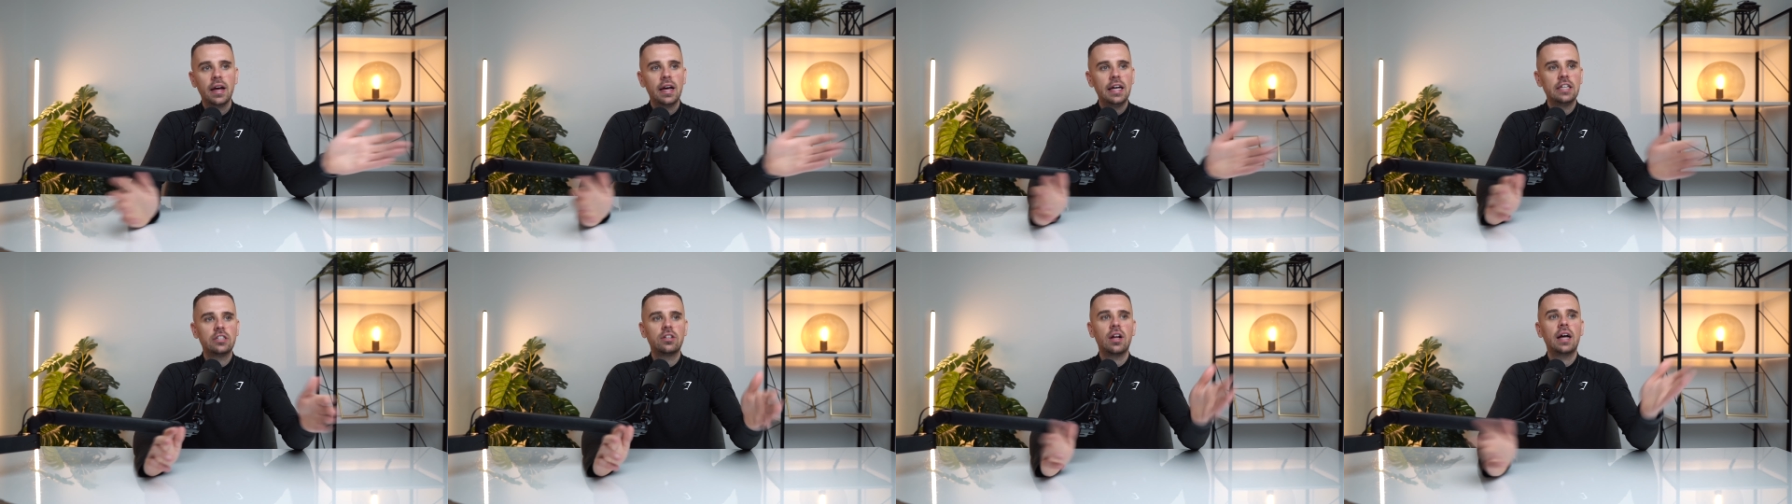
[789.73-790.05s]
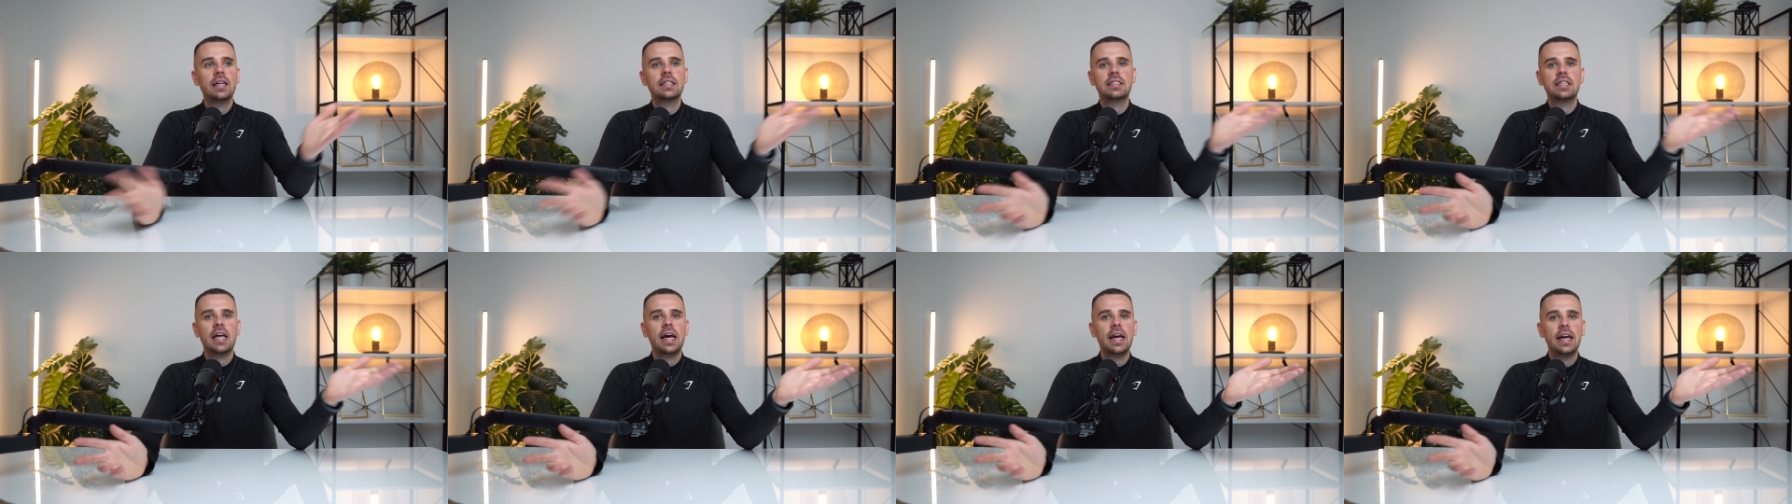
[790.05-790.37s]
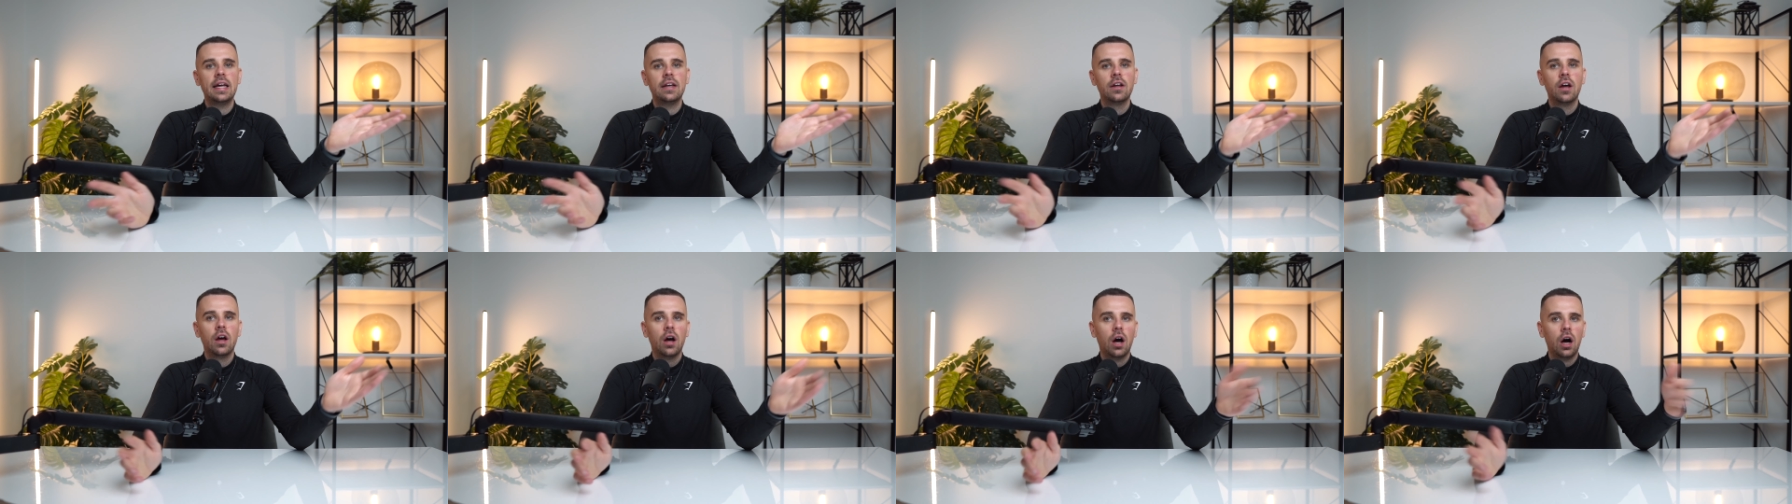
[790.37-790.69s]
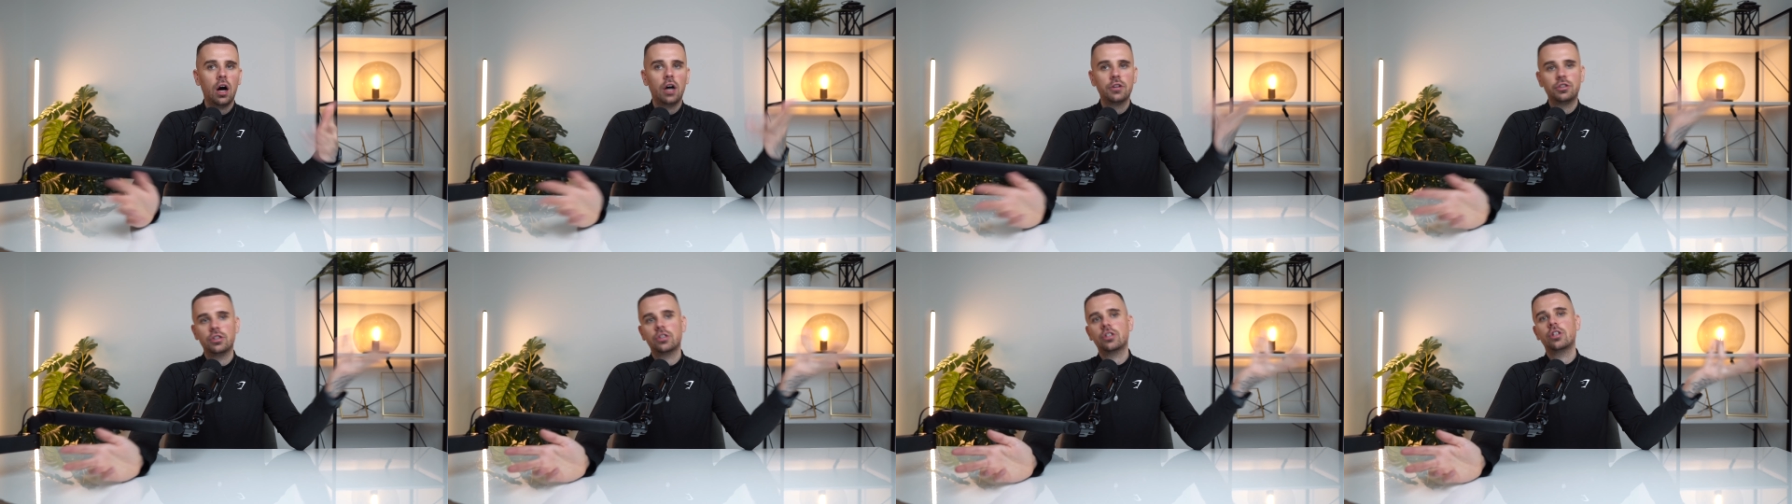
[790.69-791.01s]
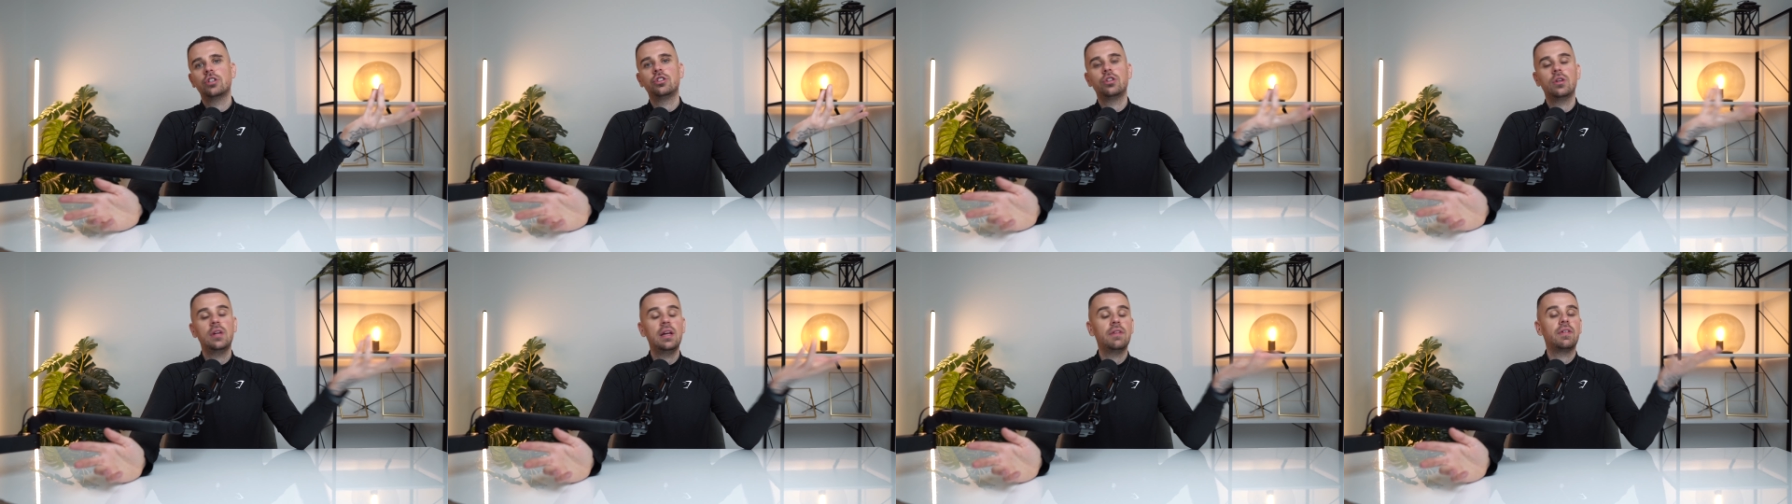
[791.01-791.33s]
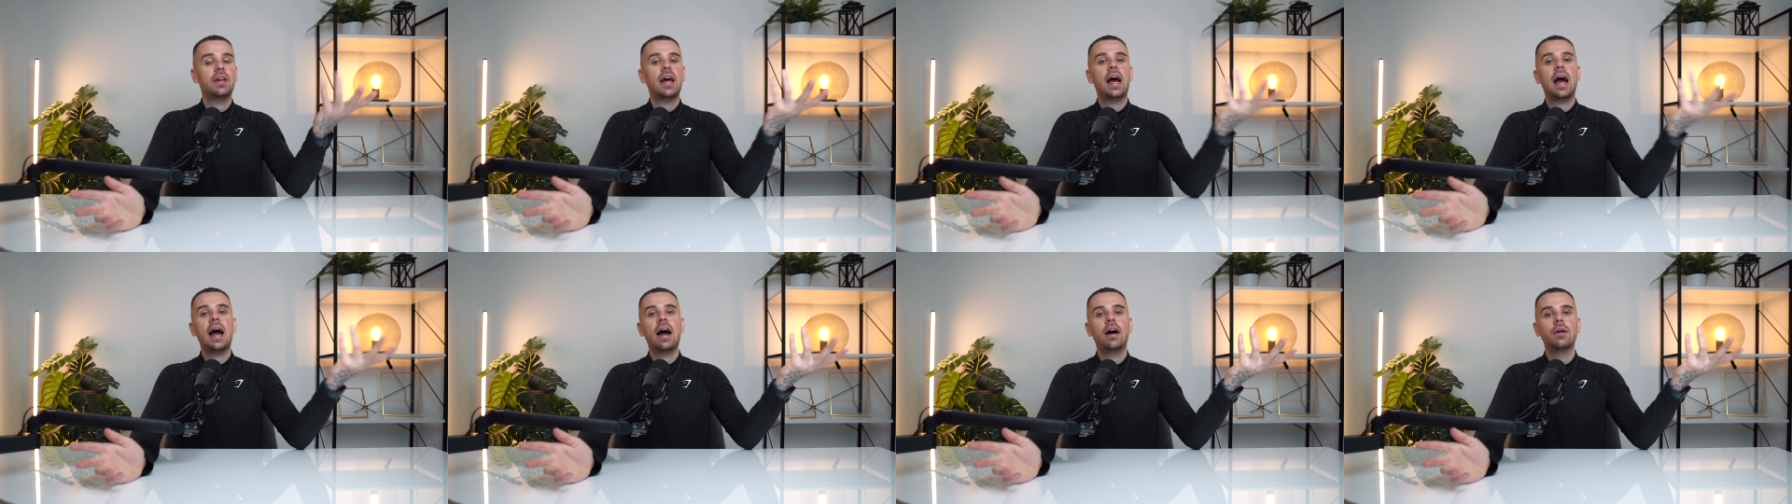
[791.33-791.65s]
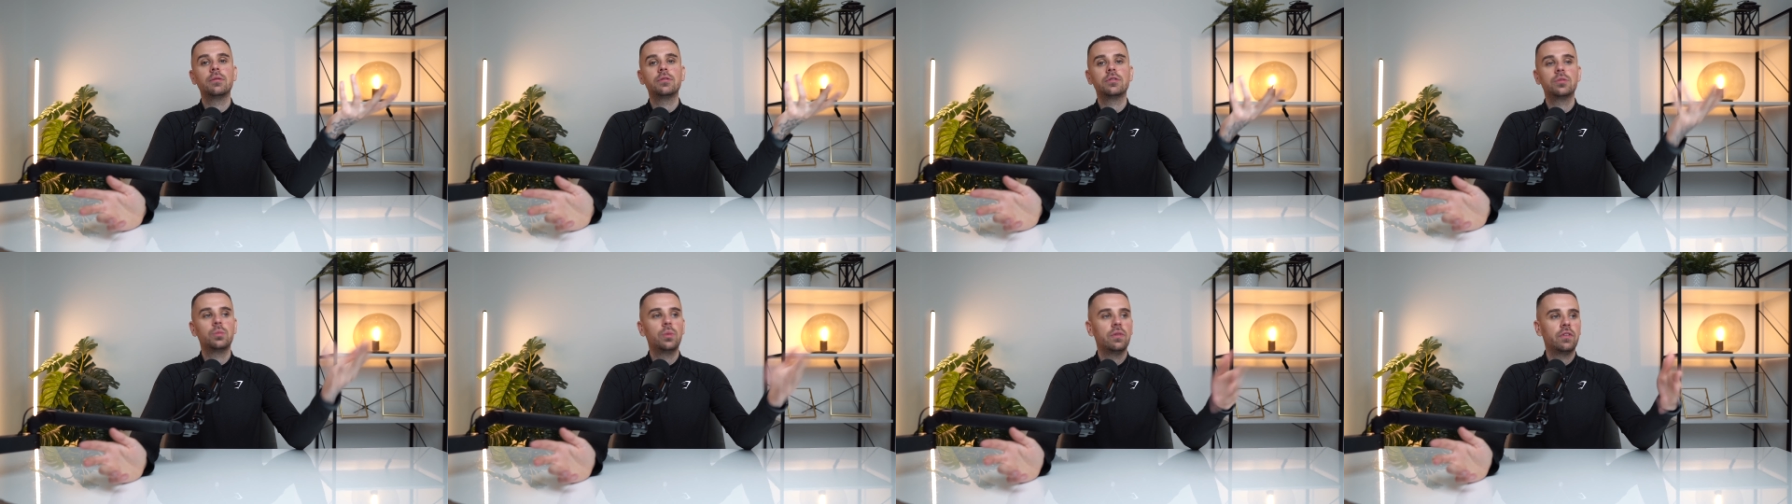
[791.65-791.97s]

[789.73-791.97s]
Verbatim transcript: It's like saying, oh, just because you live in a house